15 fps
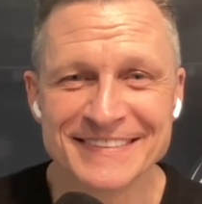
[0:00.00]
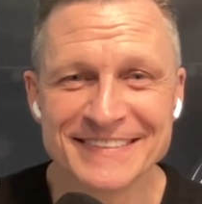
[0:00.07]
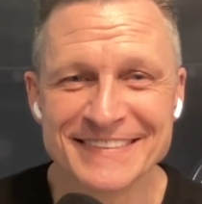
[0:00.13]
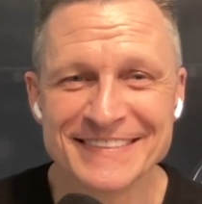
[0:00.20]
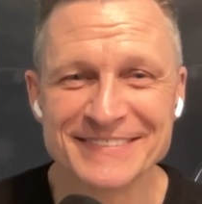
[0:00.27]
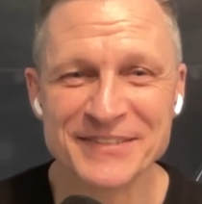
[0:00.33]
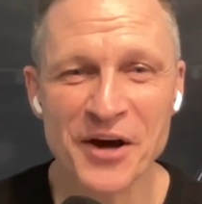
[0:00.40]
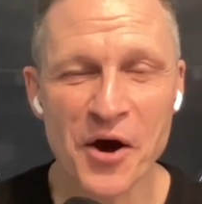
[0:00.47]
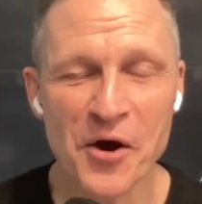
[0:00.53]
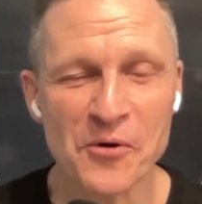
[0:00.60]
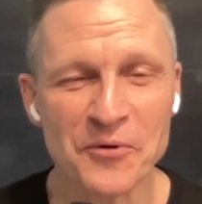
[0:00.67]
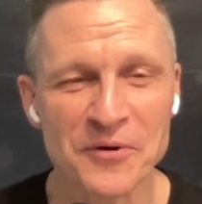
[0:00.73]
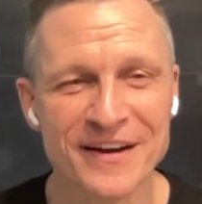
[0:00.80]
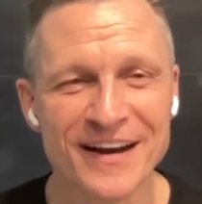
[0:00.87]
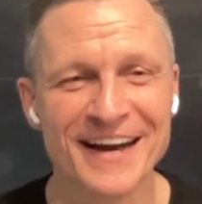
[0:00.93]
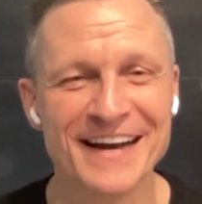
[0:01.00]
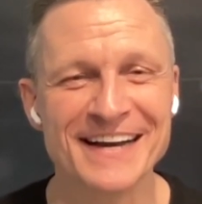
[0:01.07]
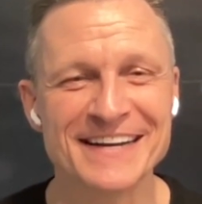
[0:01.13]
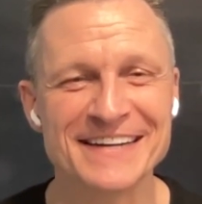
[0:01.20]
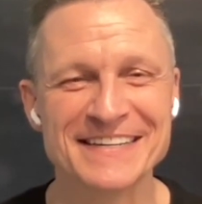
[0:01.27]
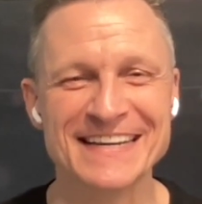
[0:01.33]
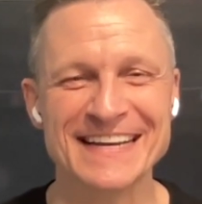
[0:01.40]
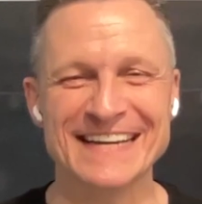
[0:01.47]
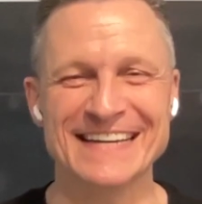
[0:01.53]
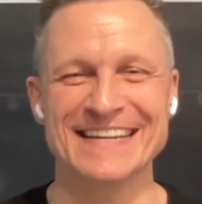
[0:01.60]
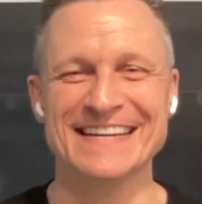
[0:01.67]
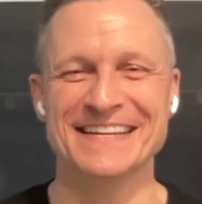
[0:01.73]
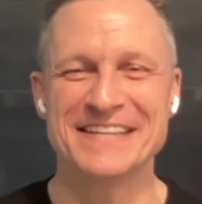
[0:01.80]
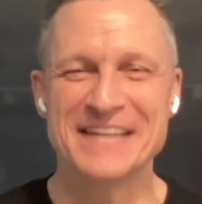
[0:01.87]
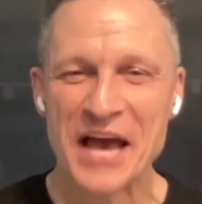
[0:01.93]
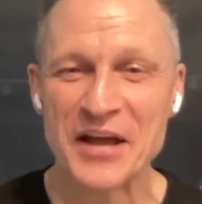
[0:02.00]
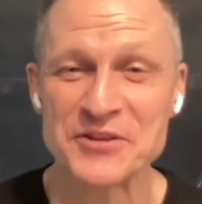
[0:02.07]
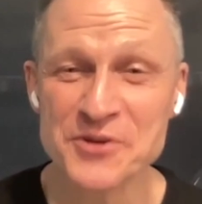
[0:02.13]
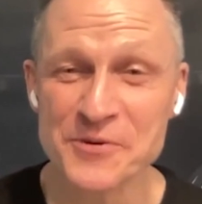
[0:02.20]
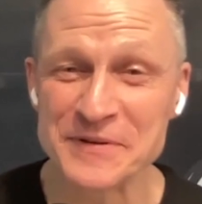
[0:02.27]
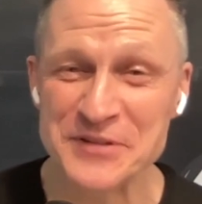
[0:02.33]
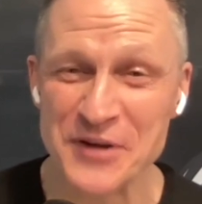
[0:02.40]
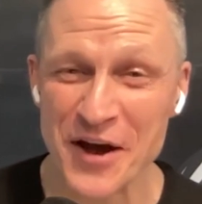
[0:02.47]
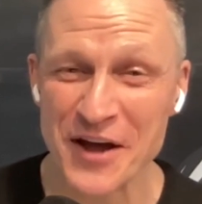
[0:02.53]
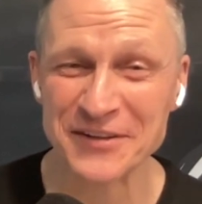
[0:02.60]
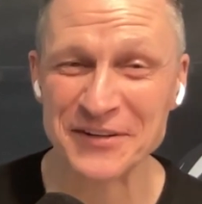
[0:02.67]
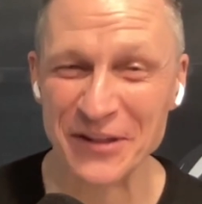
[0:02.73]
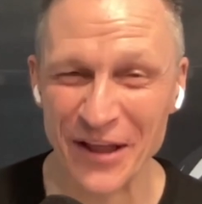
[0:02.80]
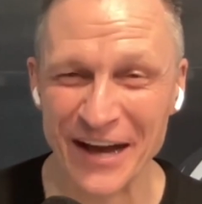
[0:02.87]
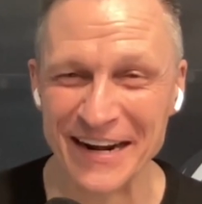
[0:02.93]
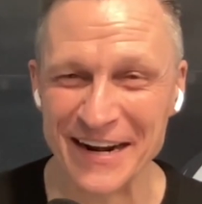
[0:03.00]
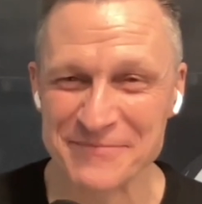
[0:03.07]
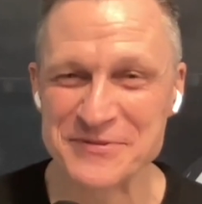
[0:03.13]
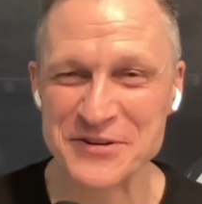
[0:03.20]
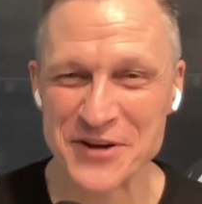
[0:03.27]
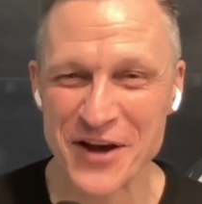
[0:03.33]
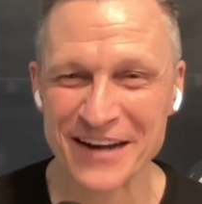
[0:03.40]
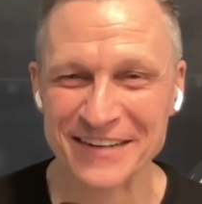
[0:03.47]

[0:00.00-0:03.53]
No, and you've been talking a lot. I'm shocked.